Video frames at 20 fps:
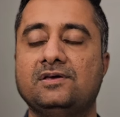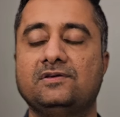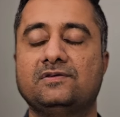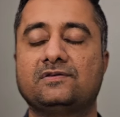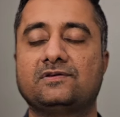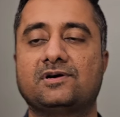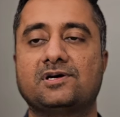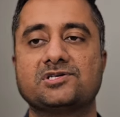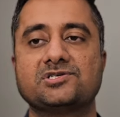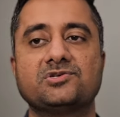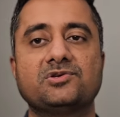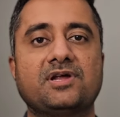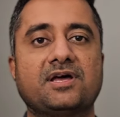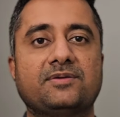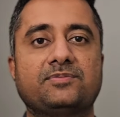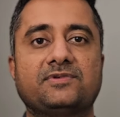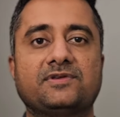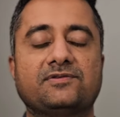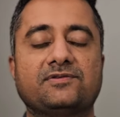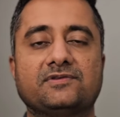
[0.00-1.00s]
So Azure
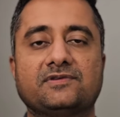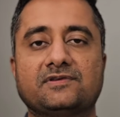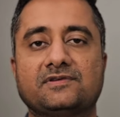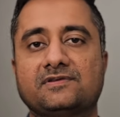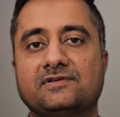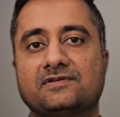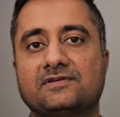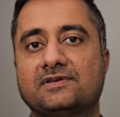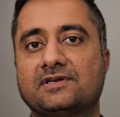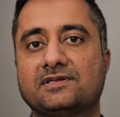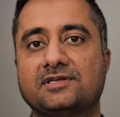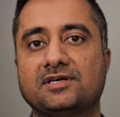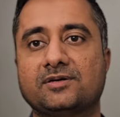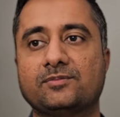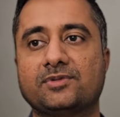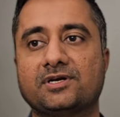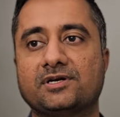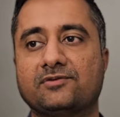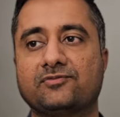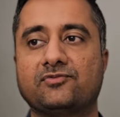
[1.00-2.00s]
App Services is nothing
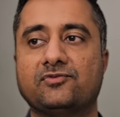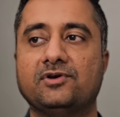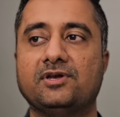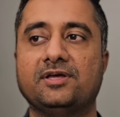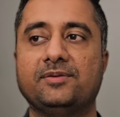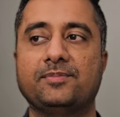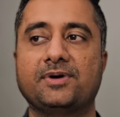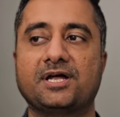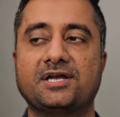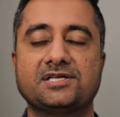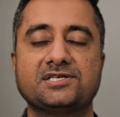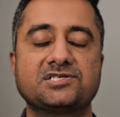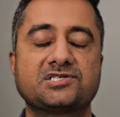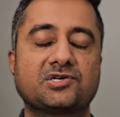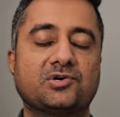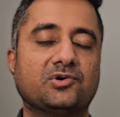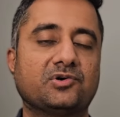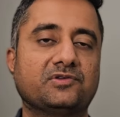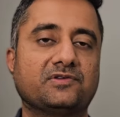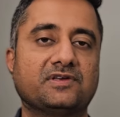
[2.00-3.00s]
but a fully managed
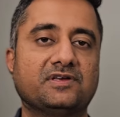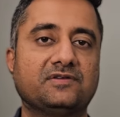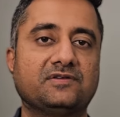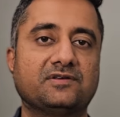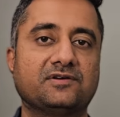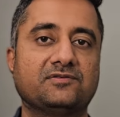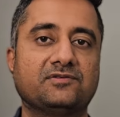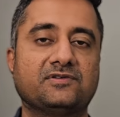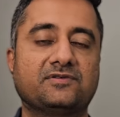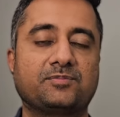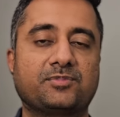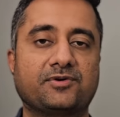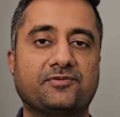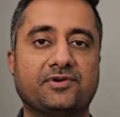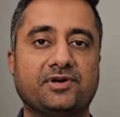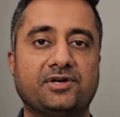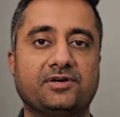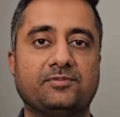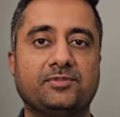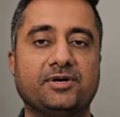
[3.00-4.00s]
hosting service
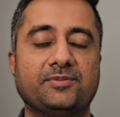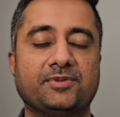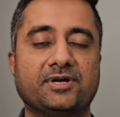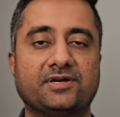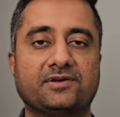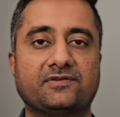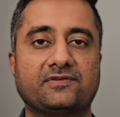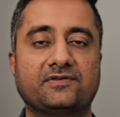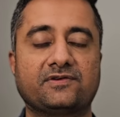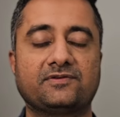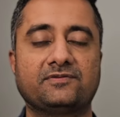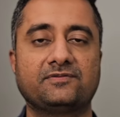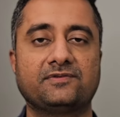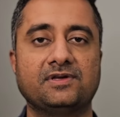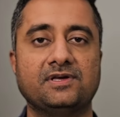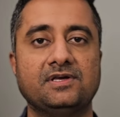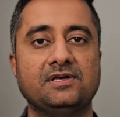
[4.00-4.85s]
provided by Microsoft,